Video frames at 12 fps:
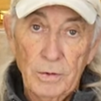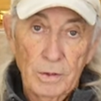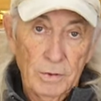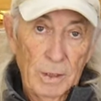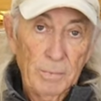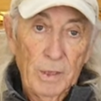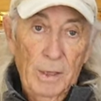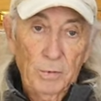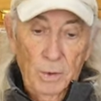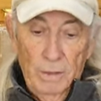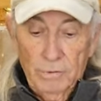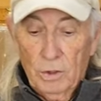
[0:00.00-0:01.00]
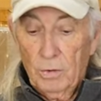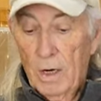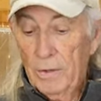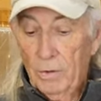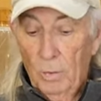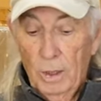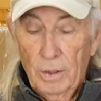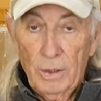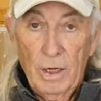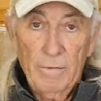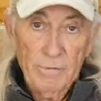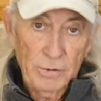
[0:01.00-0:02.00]
Uh, sometimes we have to grind the weld
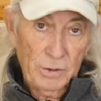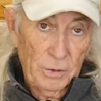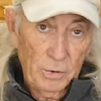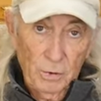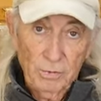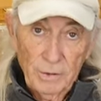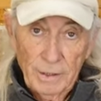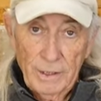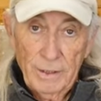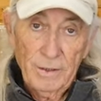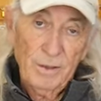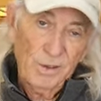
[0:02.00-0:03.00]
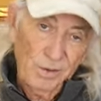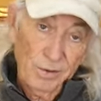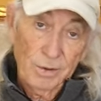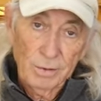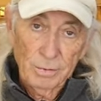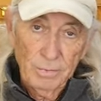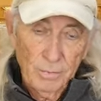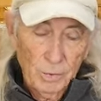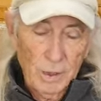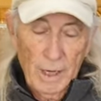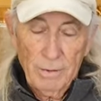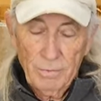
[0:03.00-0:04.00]
off and start over again because, you know, we're
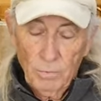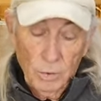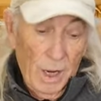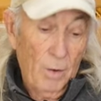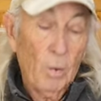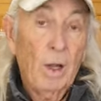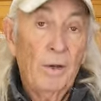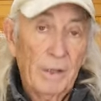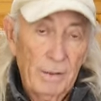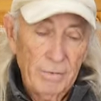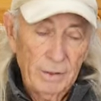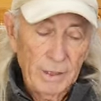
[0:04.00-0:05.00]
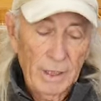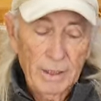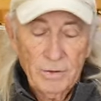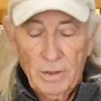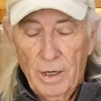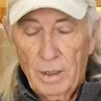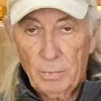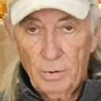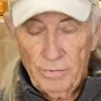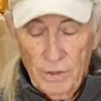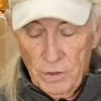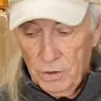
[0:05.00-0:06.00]
not, we're not welding every day. It's not our
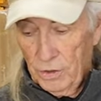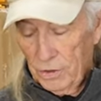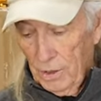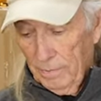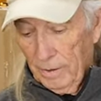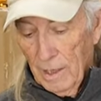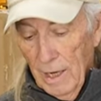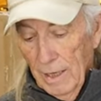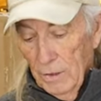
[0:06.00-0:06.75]
profession or something.